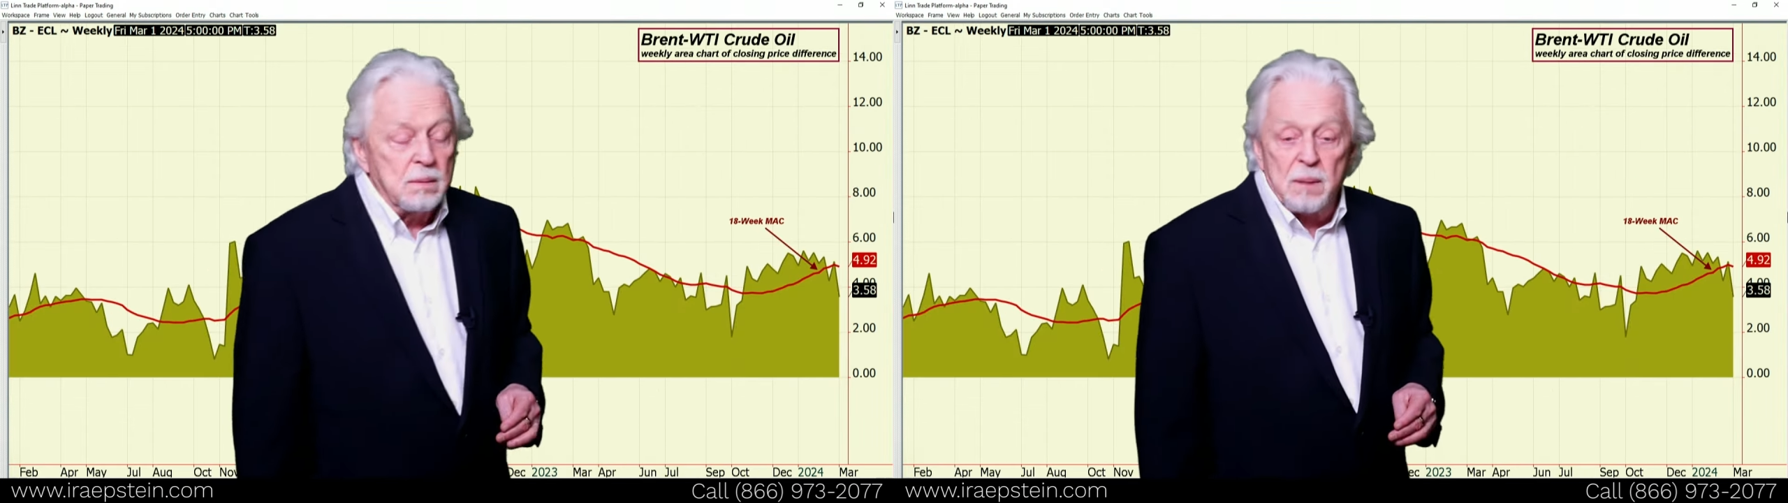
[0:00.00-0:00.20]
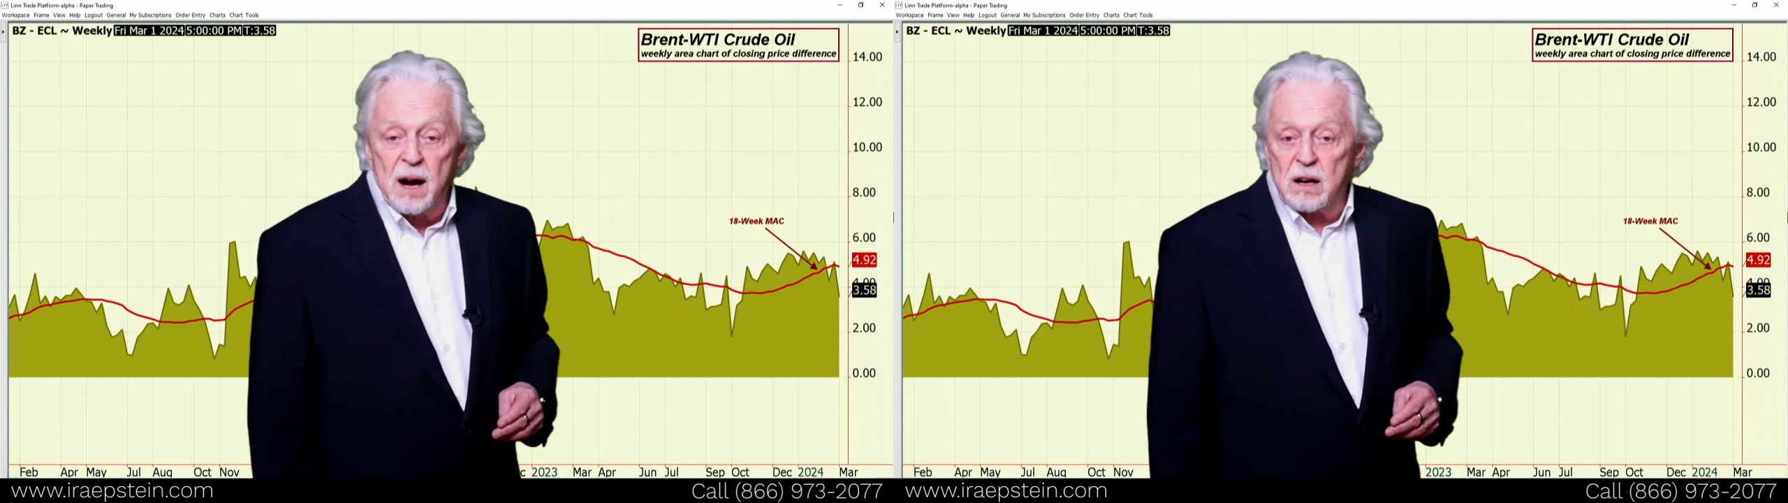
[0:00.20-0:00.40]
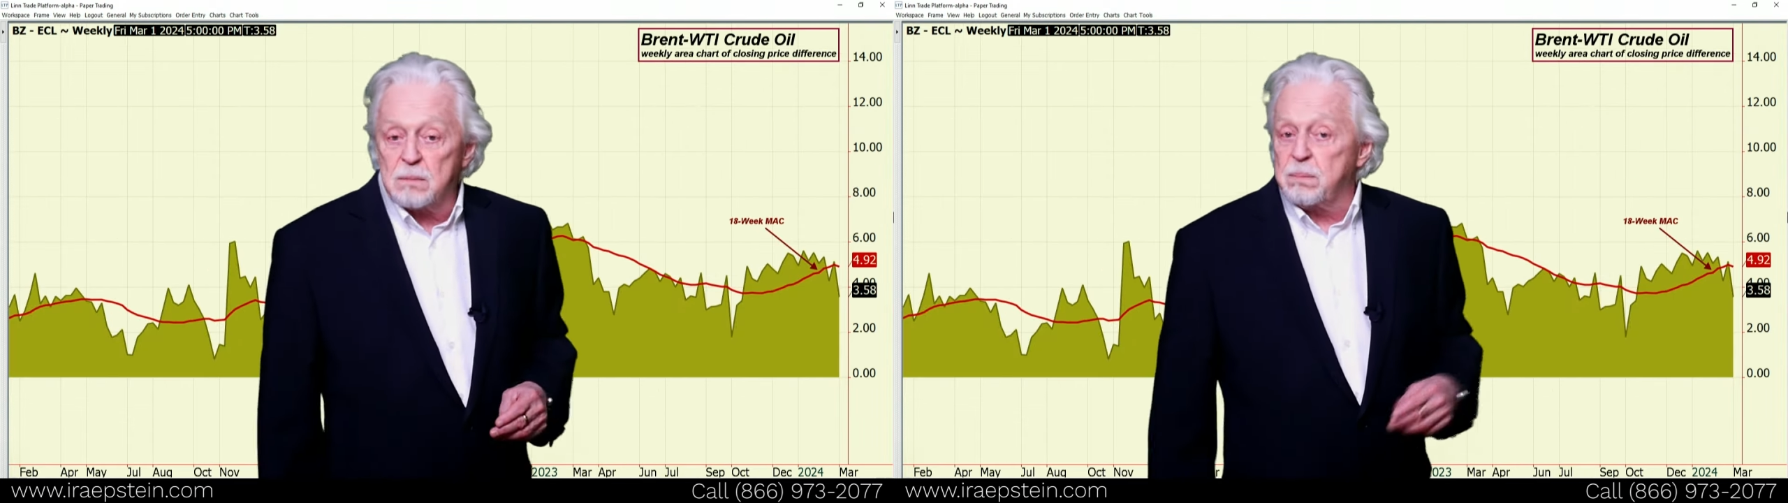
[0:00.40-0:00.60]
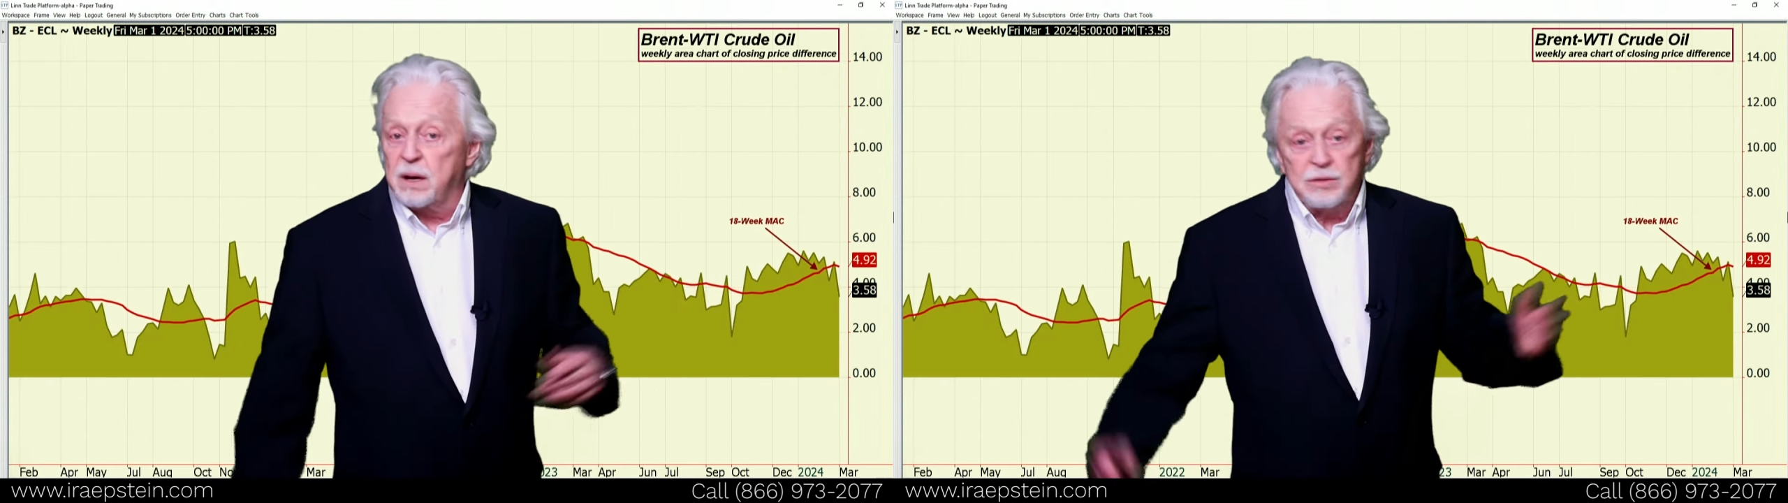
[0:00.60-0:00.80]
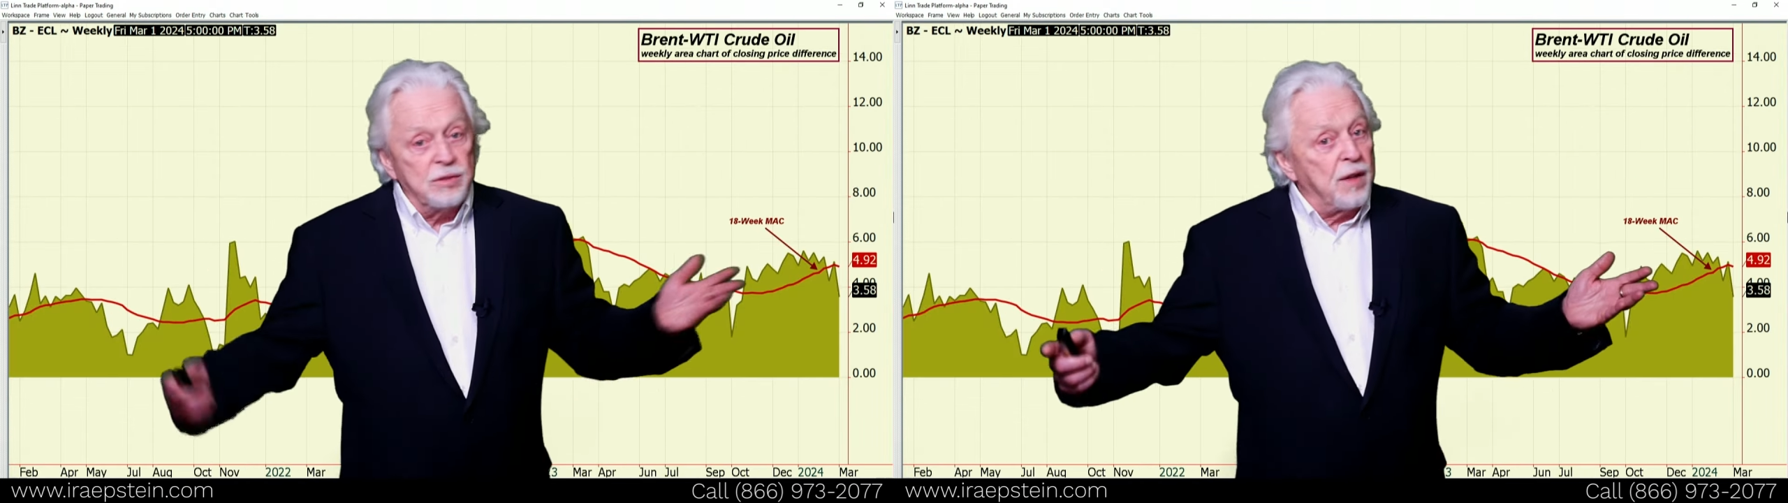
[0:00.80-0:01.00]

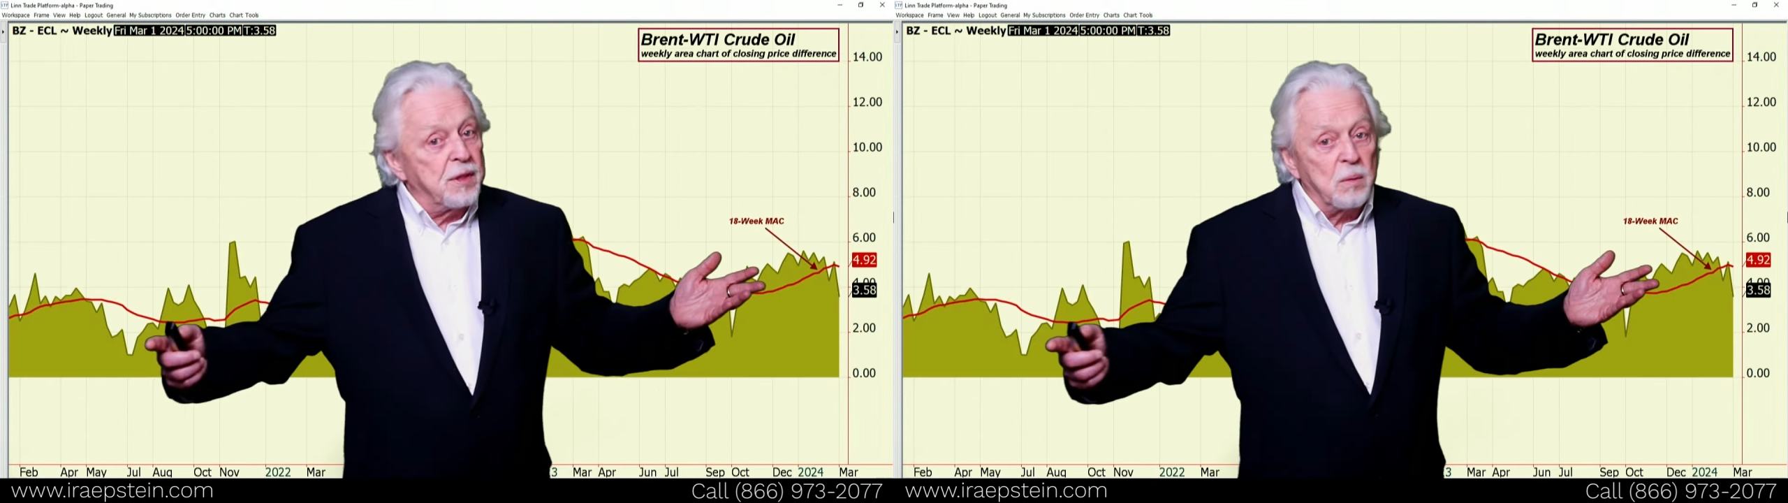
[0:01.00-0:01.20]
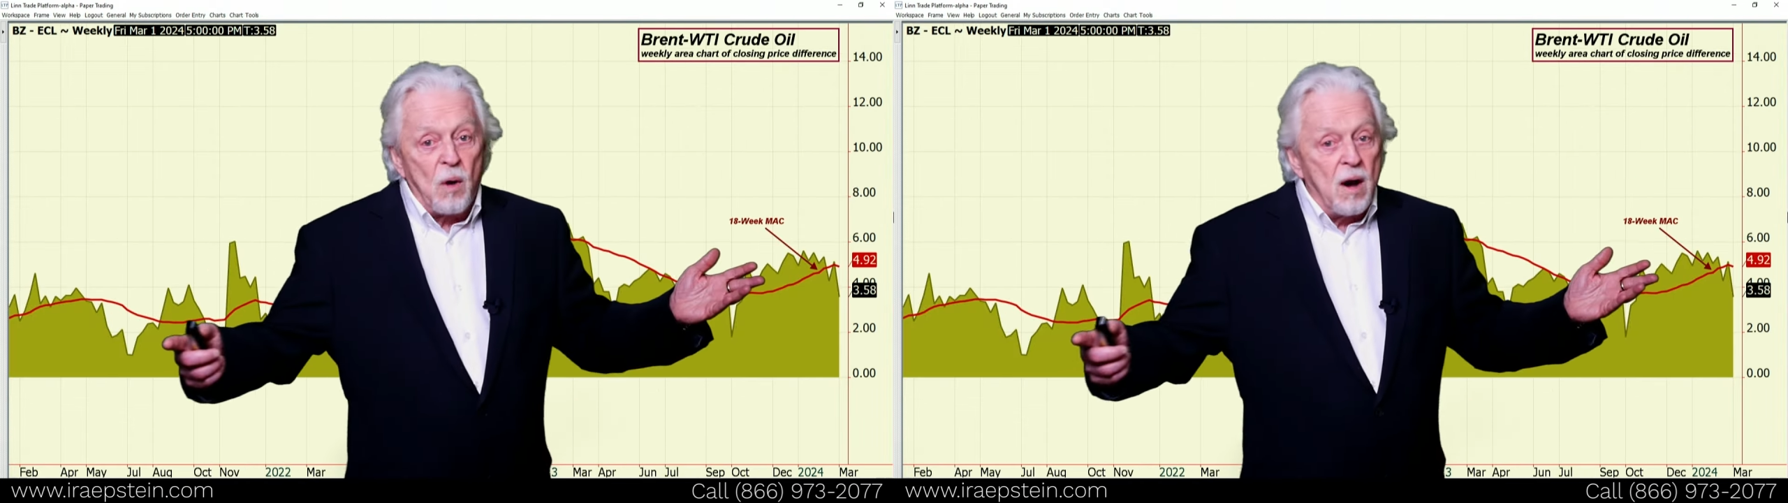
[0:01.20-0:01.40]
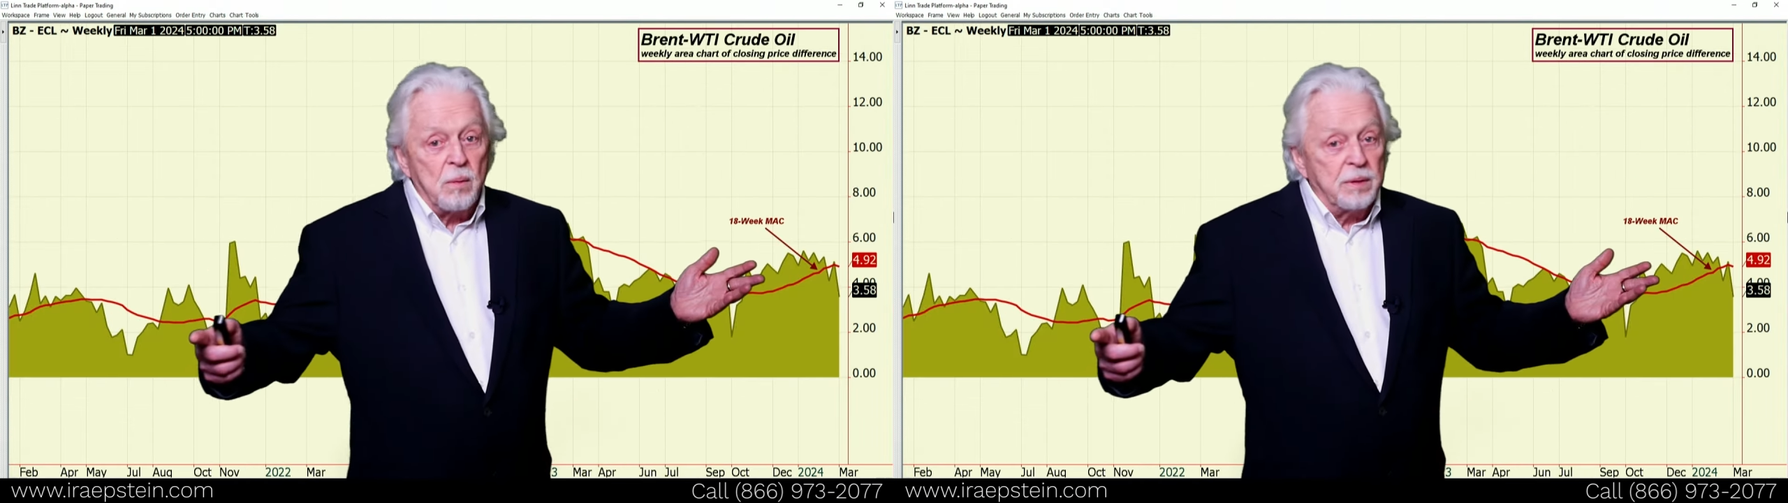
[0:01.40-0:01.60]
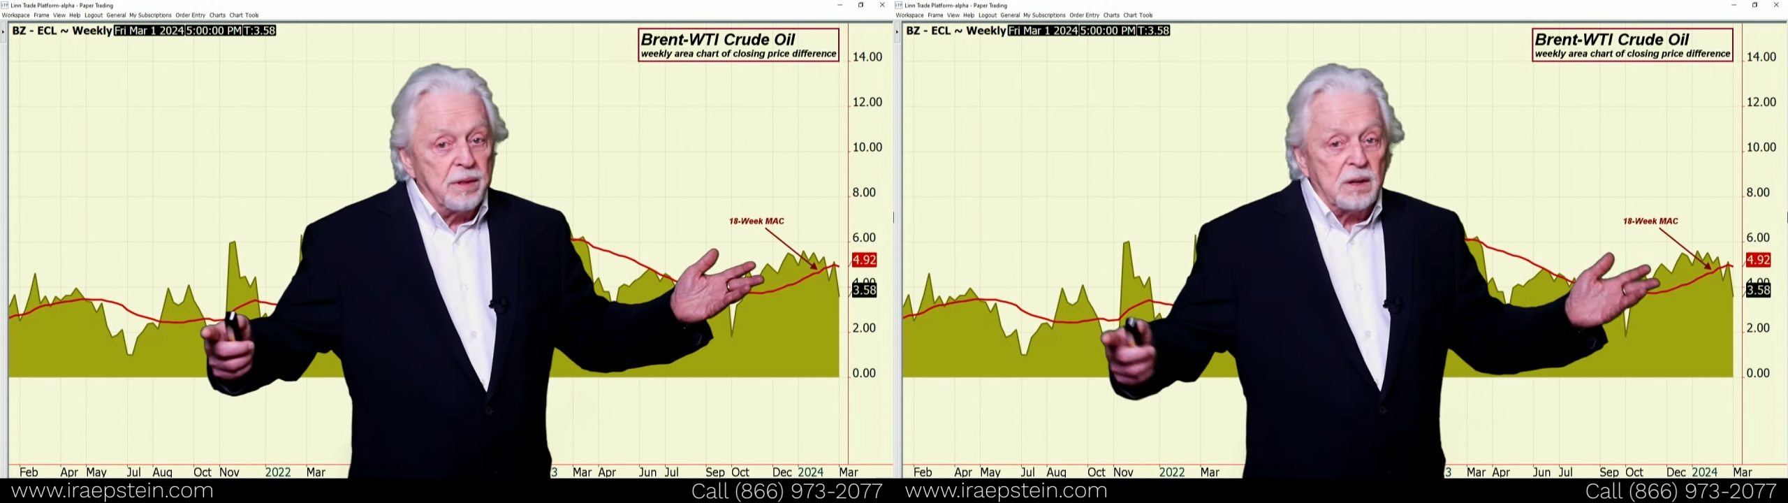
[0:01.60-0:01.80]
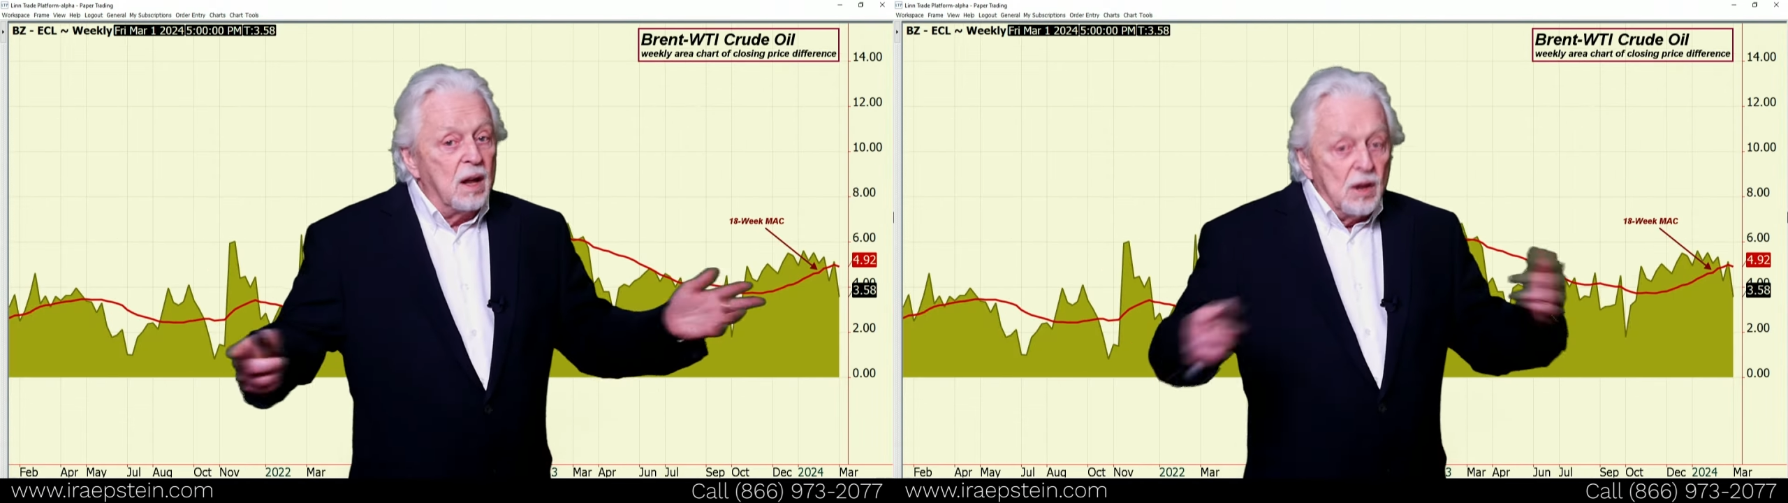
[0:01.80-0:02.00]
marketplace. Nothing wrong with it.